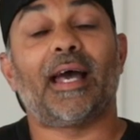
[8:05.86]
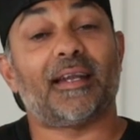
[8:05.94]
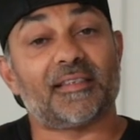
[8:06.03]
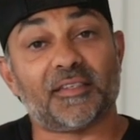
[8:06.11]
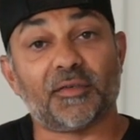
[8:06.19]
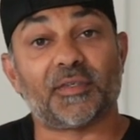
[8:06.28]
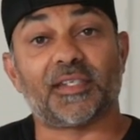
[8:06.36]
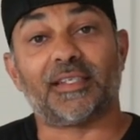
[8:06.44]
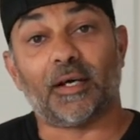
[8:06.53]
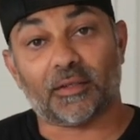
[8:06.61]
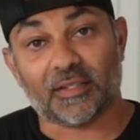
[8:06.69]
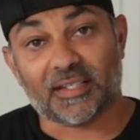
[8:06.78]
that it's using
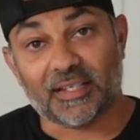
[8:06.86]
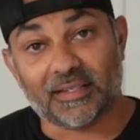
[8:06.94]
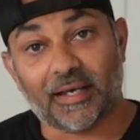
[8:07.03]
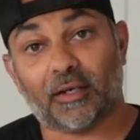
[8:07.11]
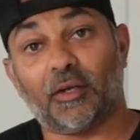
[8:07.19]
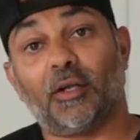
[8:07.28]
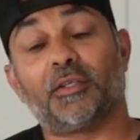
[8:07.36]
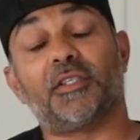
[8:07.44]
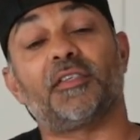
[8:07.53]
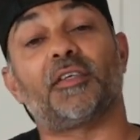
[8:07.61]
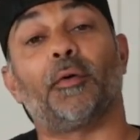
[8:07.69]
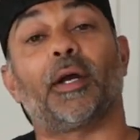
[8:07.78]
Delta T
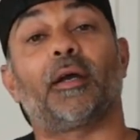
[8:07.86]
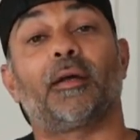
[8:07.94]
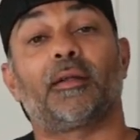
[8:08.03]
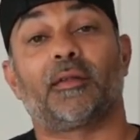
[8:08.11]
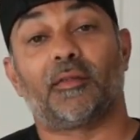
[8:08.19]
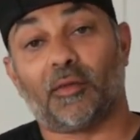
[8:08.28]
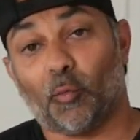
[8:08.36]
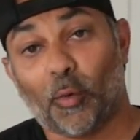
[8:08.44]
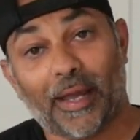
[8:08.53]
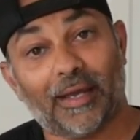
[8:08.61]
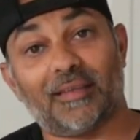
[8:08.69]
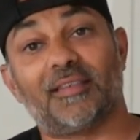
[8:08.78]
technology, so the
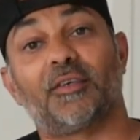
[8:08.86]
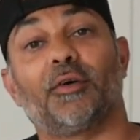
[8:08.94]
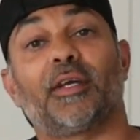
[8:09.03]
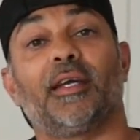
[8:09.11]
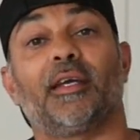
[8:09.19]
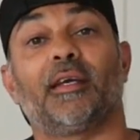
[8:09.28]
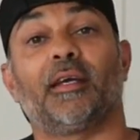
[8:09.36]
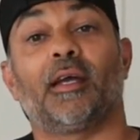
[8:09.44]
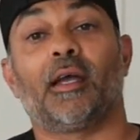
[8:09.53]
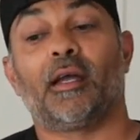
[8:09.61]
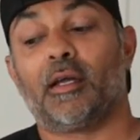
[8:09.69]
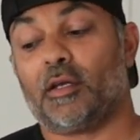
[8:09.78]
way it's cooking
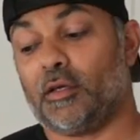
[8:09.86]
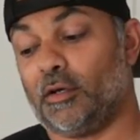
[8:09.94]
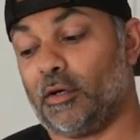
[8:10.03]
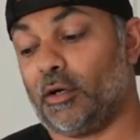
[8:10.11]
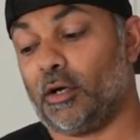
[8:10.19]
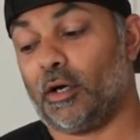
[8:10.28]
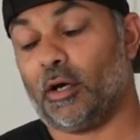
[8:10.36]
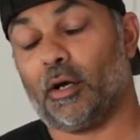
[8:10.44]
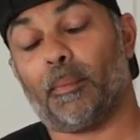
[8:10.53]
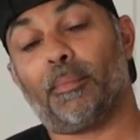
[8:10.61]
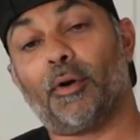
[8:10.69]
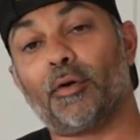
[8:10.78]

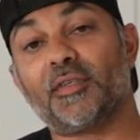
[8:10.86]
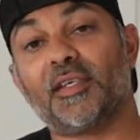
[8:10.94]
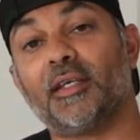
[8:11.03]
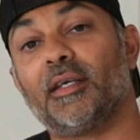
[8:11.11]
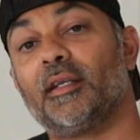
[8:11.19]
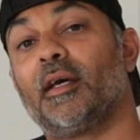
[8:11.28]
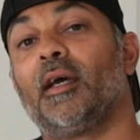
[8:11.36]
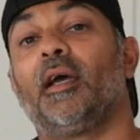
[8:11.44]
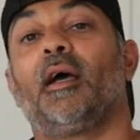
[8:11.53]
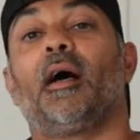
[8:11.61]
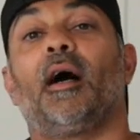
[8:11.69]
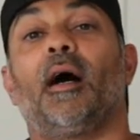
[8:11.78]
your protein
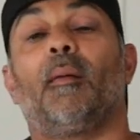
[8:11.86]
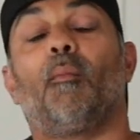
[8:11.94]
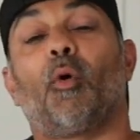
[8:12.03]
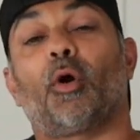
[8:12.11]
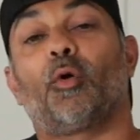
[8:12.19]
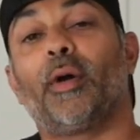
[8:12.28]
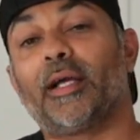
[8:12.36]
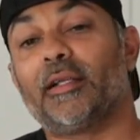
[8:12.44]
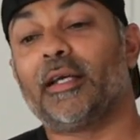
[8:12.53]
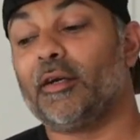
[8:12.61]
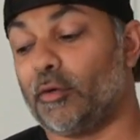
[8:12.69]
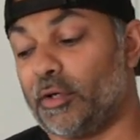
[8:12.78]
more
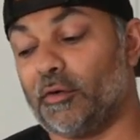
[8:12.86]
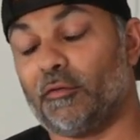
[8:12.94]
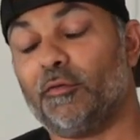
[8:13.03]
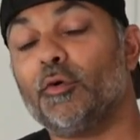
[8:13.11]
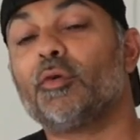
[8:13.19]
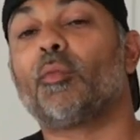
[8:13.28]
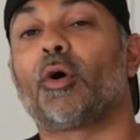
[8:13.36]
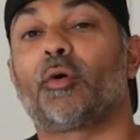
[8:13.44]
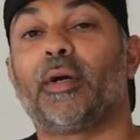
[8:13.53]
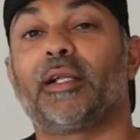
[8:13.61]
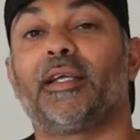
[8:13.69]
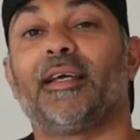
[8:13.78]
quickly or your food more
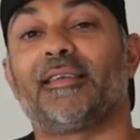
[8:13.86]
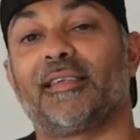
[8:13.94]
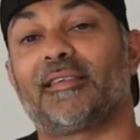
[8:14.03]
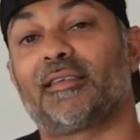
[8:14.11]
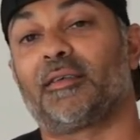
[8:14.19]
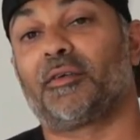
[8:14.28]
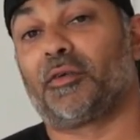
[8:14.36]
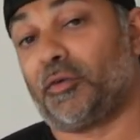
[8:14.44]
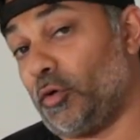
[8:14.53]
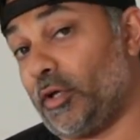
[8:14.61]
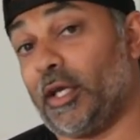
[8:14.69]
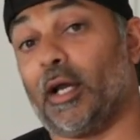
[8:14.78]
quickly is it's
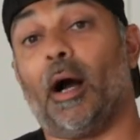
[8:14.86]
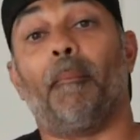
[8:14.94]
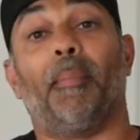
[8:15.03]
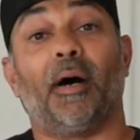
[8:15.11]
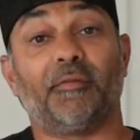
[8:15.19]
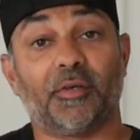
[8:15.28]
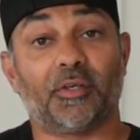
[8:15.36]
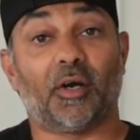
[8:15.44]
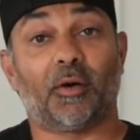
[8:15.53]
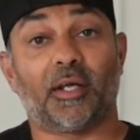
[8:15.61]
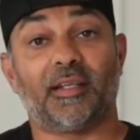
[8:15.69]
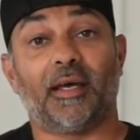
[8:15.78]
cooking above your
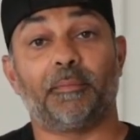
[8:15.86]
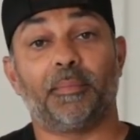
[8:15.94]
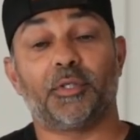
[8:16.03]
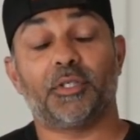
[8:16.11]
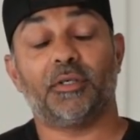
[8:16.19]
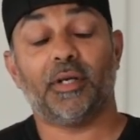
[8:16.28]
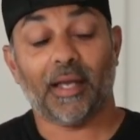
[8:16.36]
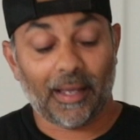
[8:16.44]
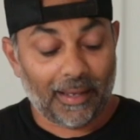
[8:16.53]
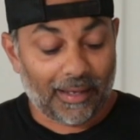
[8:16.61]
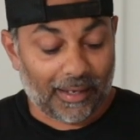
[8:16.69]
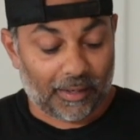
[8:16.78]
target temperature.
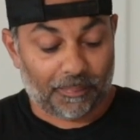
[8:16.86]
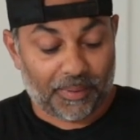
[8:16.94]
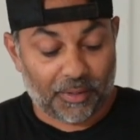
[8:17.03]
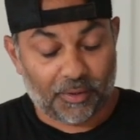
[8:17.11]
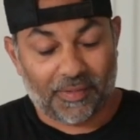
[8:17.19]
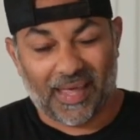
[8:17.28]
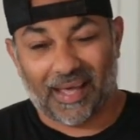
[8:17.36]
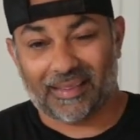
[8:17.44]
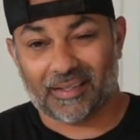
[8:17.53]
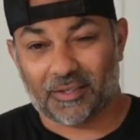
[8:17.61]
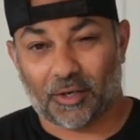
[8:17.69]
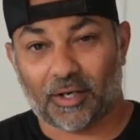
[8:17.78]
It appeared that
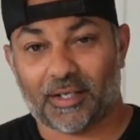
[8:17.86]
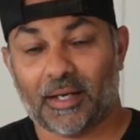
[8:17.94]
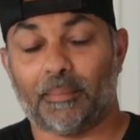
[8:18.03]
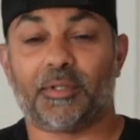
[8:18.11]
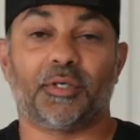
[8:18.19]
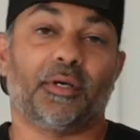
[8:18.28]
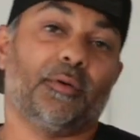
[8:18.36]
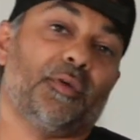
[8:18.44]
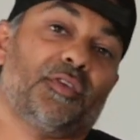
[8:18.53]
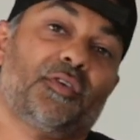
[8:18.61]
the target temperature it was